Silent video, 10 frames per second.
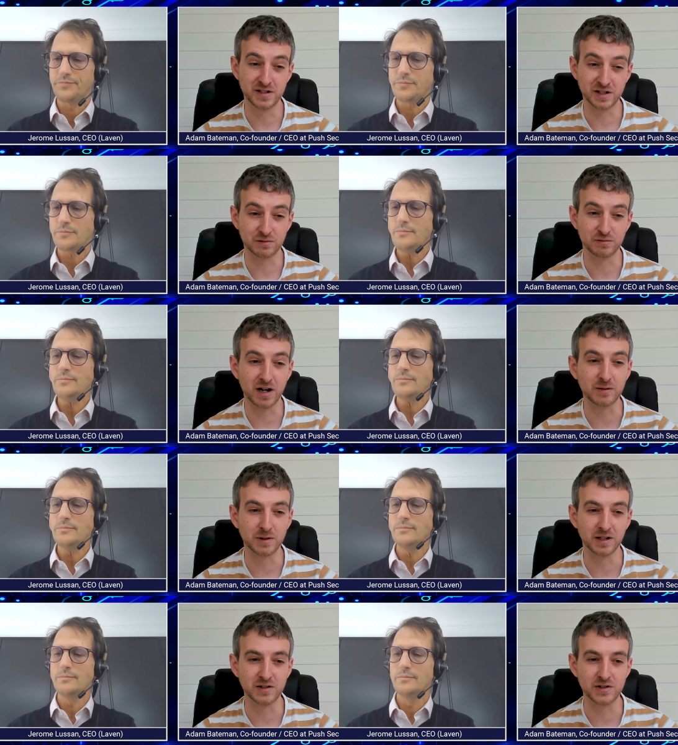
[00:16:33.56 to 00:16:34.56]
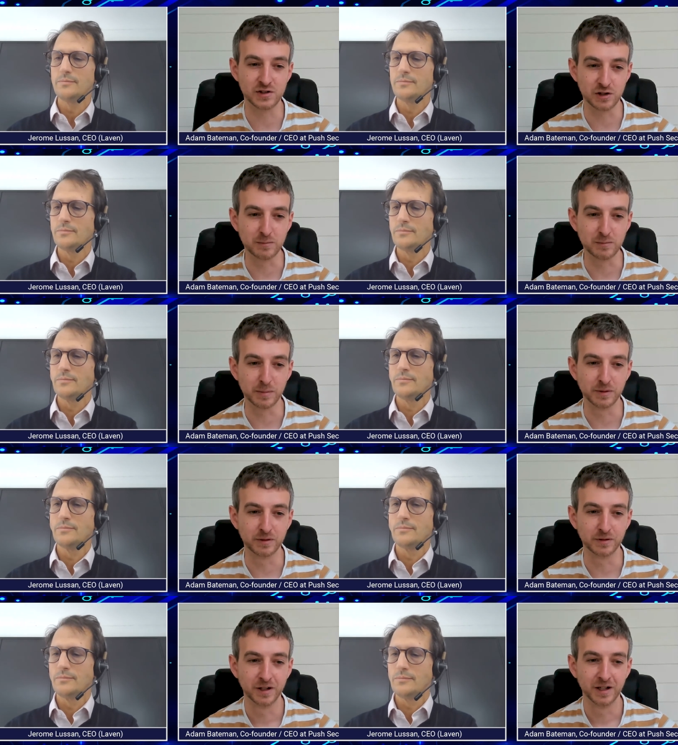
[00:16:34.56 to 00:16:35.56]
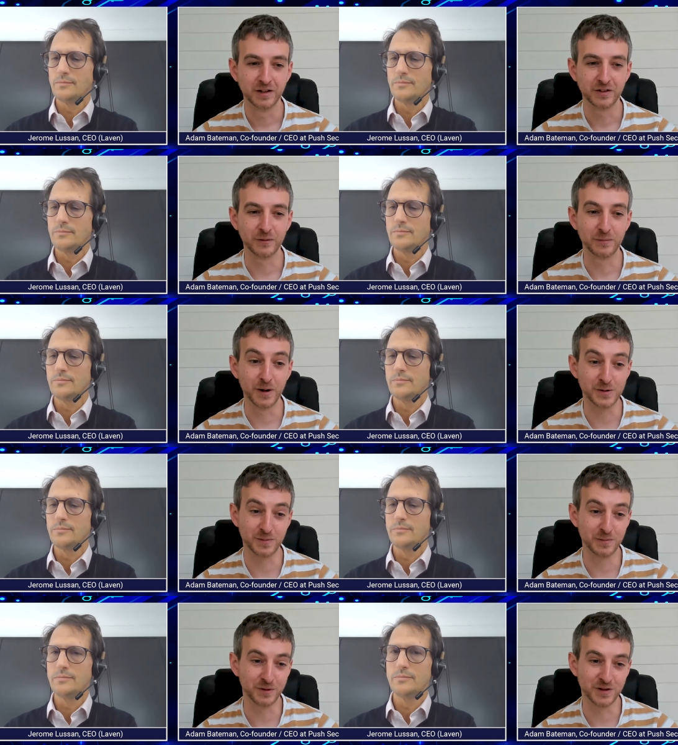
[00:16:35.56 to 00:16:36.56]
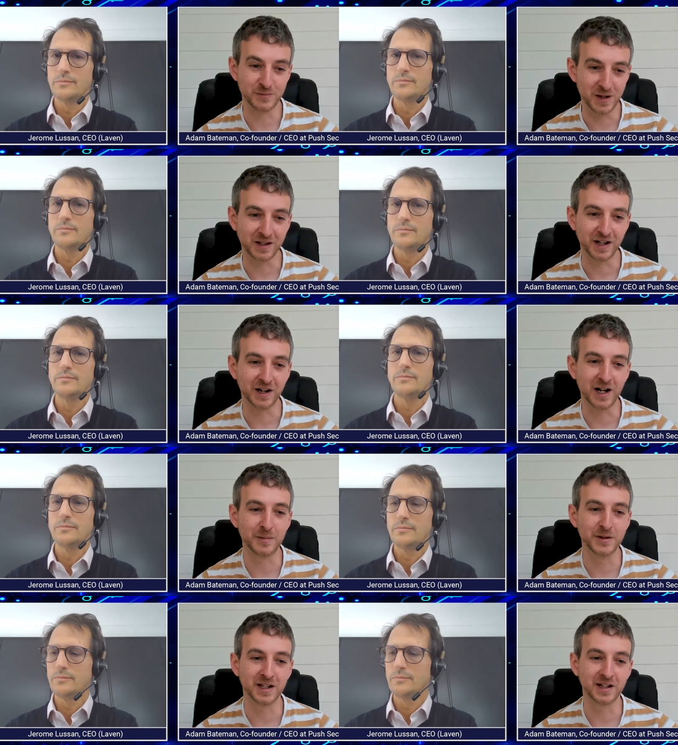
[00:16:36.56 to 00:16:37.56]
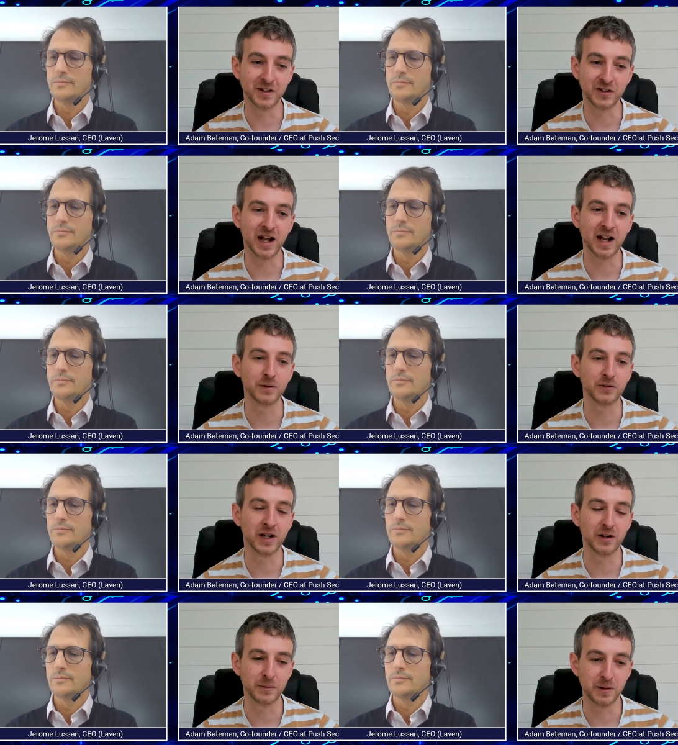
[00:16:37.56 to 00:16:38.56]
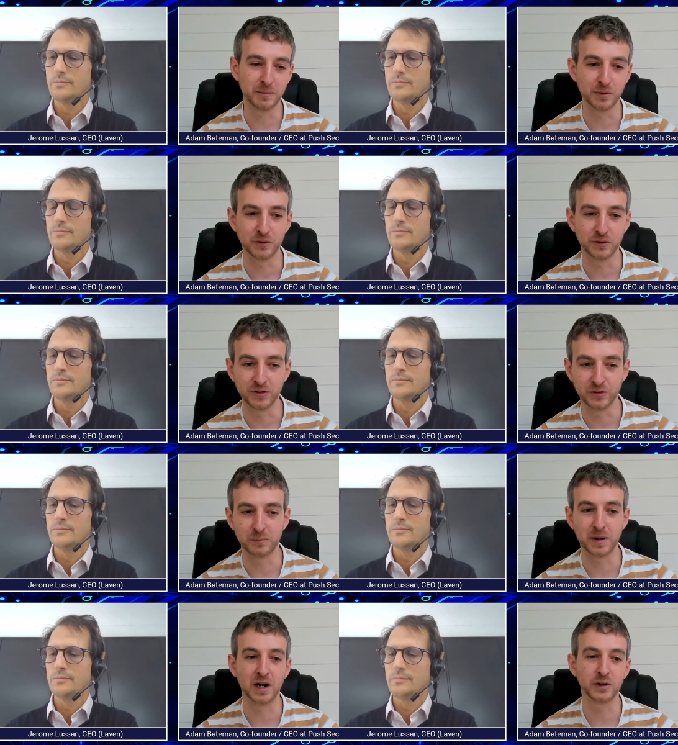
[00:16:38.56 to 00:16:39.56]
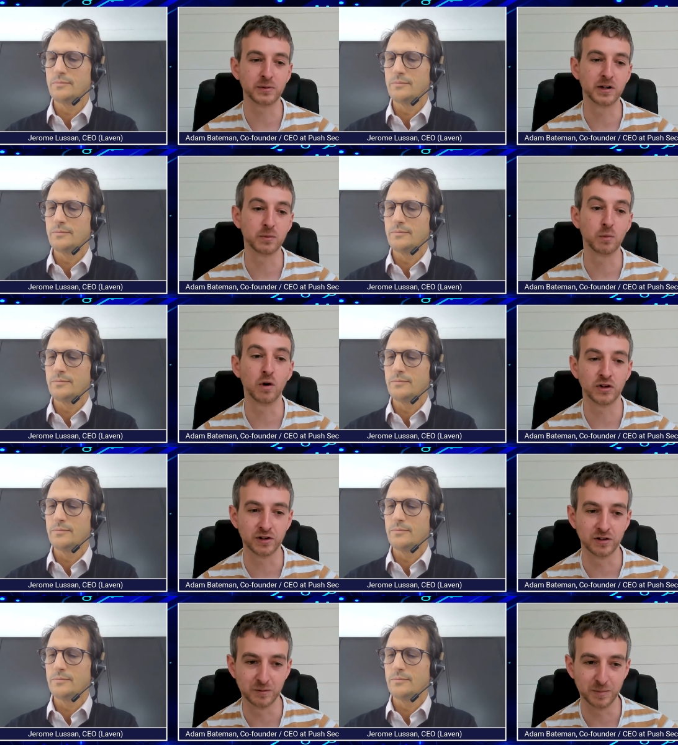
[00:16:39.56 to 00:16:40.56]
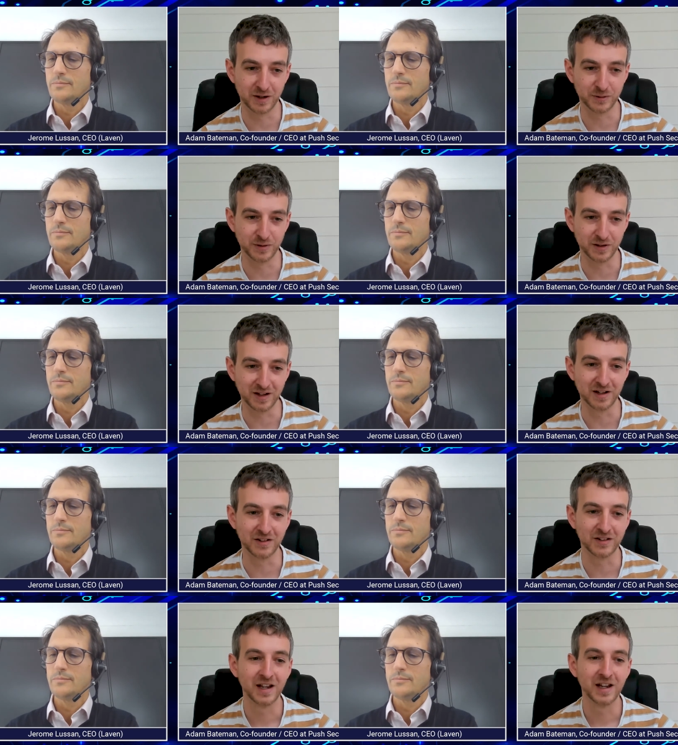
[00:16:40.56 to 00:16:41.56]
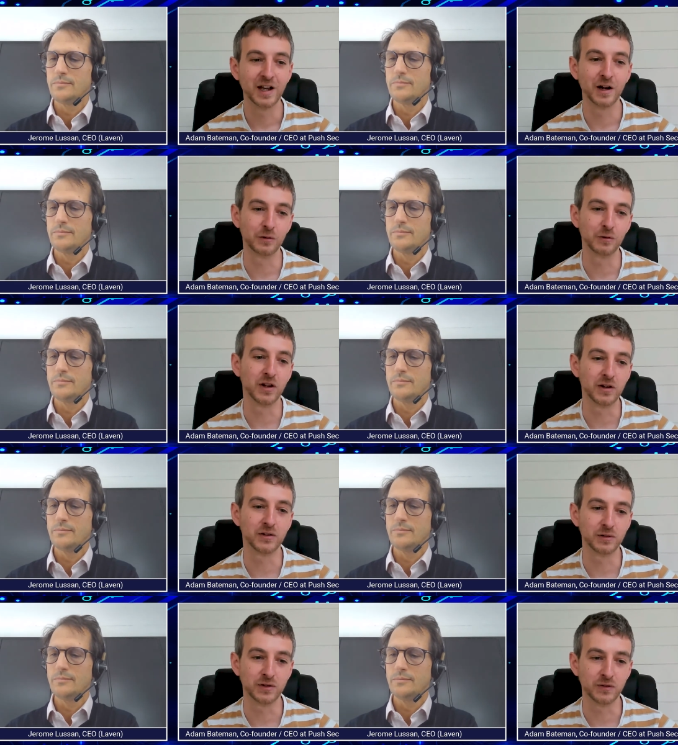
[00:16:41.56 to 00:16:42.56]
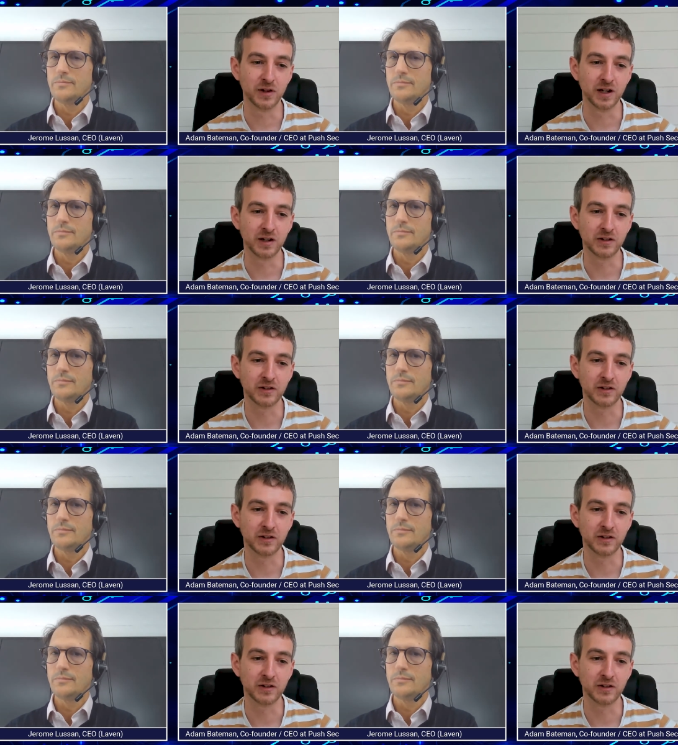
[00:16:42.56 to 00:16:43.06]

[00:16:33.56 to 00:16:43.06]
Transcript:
Speaker 1: it's incredibly consumable so most people can just pick that up and they can understand it will tell them the importance of passwords, what a good password is, and all those sorts of things.